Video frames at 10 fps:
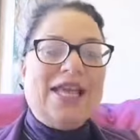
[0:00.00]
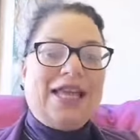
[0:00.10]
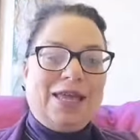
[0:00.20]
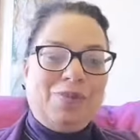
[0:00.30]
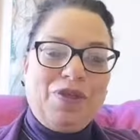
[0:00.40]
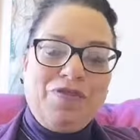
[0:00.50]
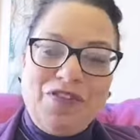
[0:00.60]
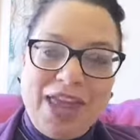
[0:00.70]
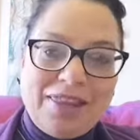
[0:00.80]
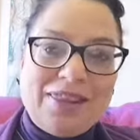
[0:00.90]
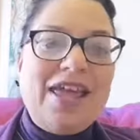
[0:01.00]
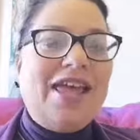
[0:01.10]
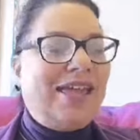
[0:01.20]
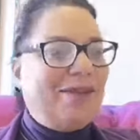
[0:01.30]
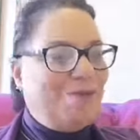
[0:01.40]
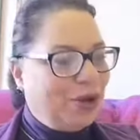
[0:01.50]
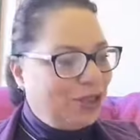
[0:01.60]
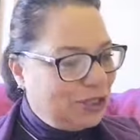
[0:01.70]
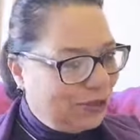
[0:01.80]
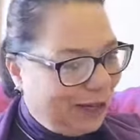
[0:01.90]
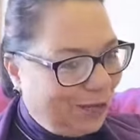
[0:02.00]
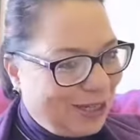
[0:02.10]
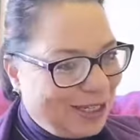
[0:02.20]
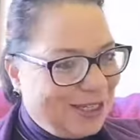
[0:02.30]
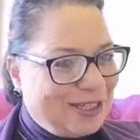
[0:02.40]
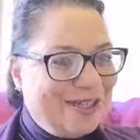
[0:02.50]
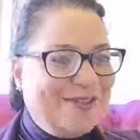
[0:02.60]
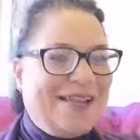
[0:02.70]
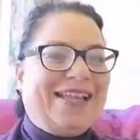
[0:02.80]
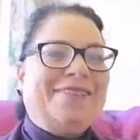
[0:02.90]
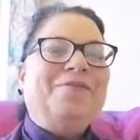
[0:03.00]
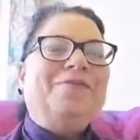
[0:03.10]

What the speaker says: keep the faith, keep on doing what you're doing.